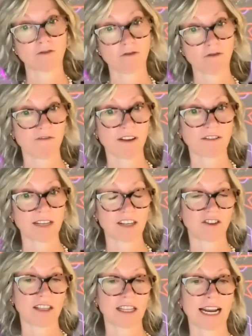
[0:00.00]
a core
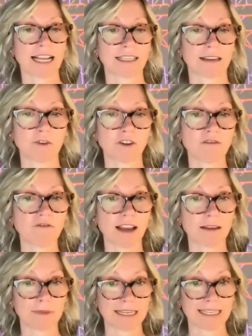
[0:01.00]
foundation that has commercial
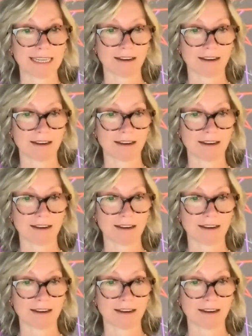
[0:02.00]
viability.